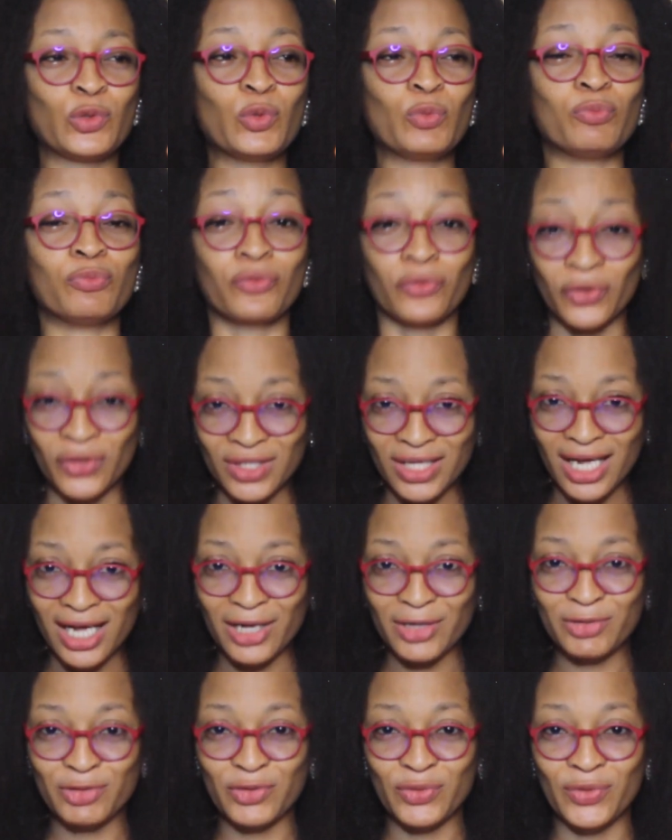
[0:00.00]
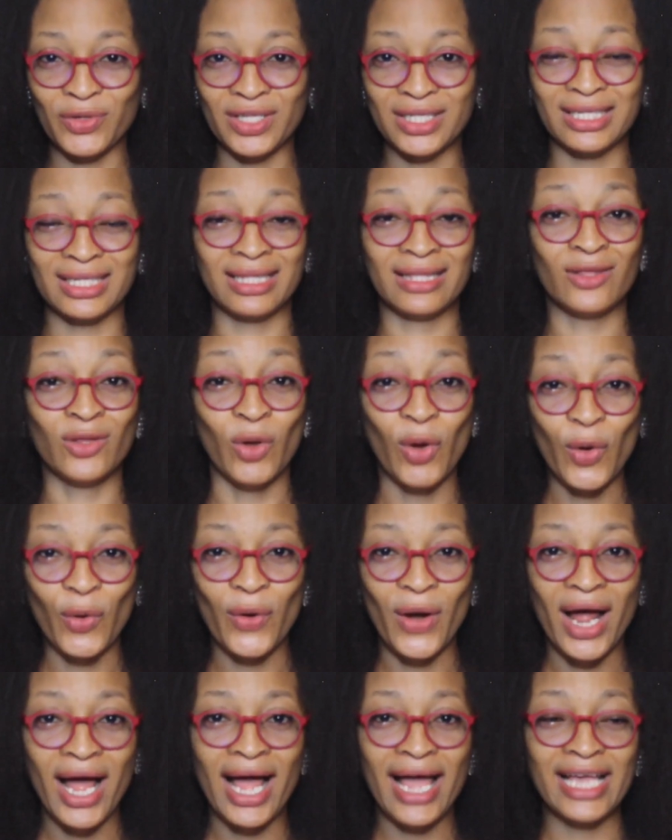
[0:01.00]
brutal towards
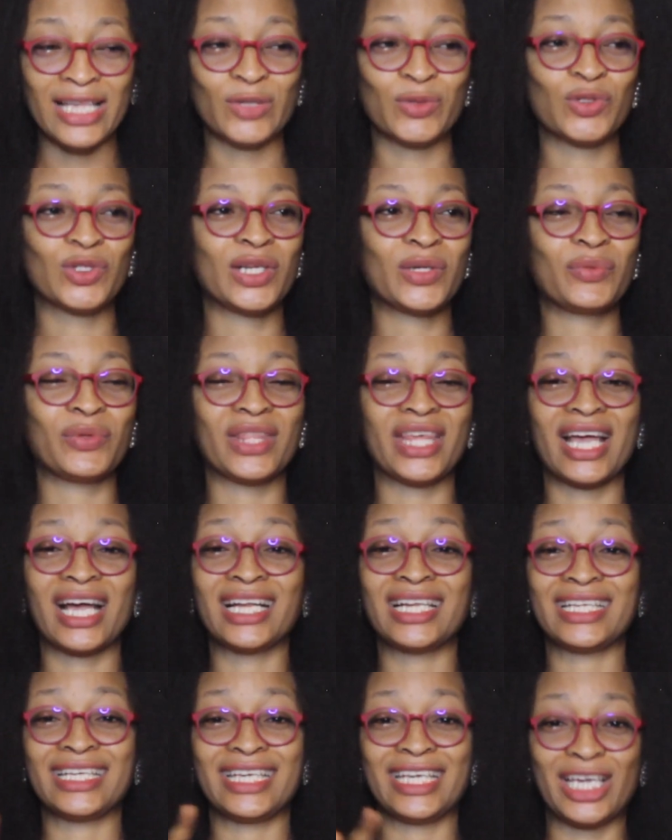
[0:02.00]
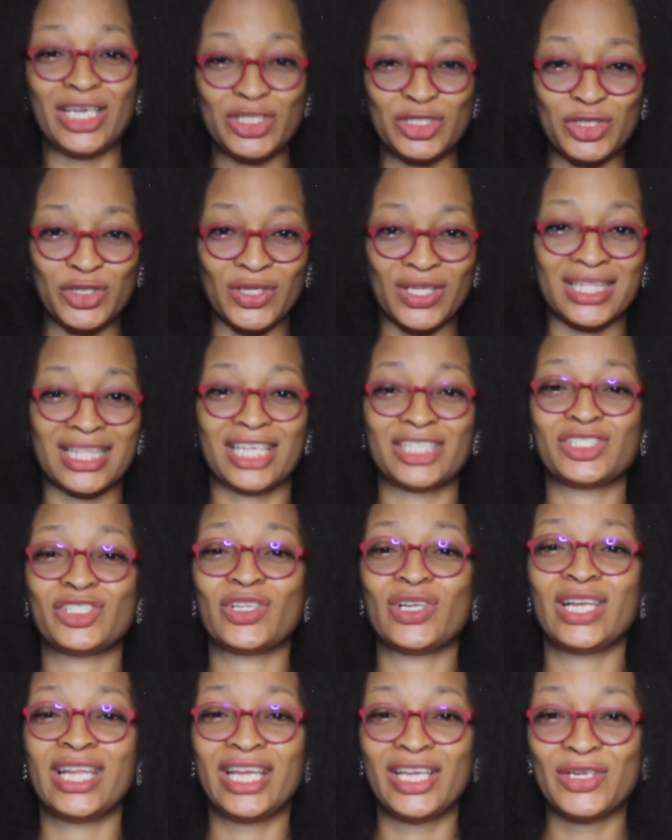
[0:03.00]
Laura, especially with the allegations that she
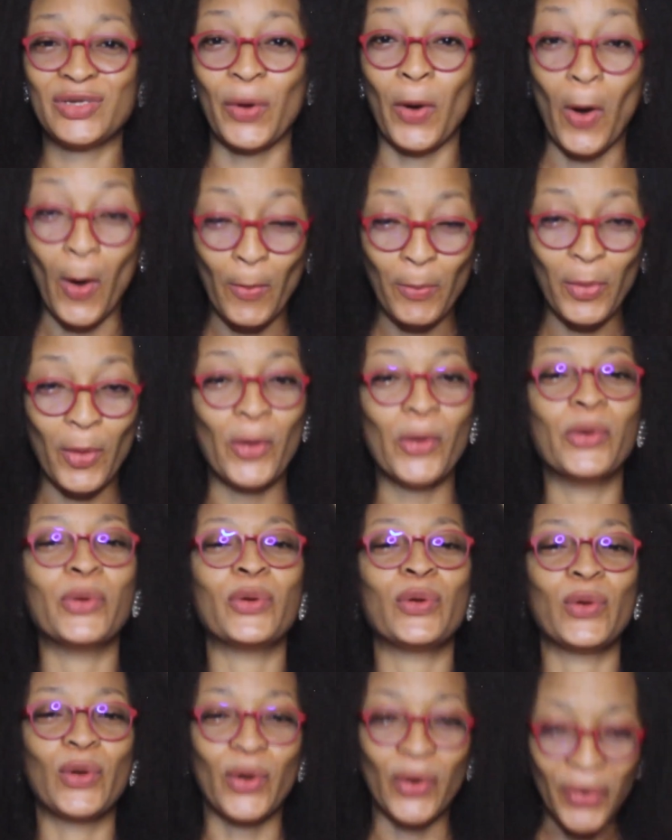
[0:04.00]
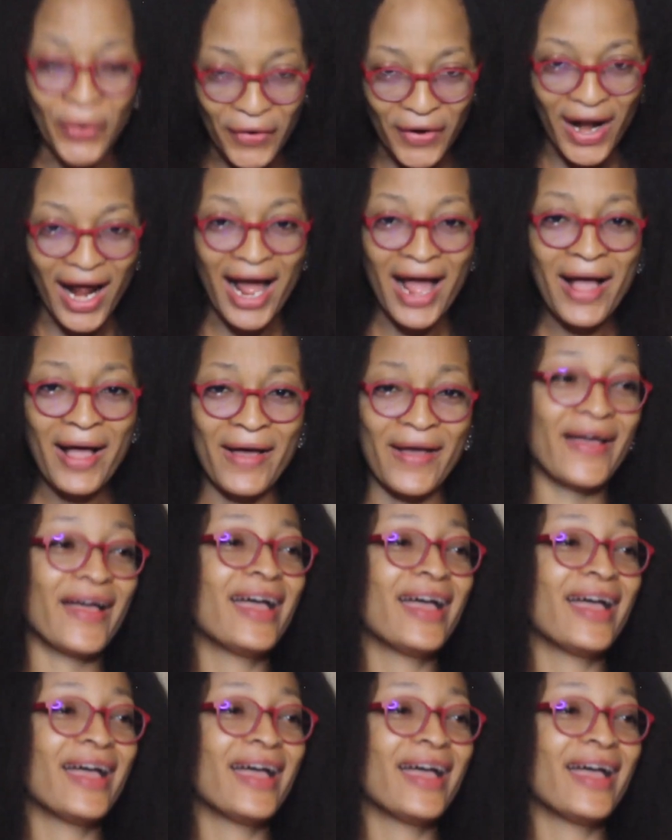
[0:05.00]
laid up on Laura.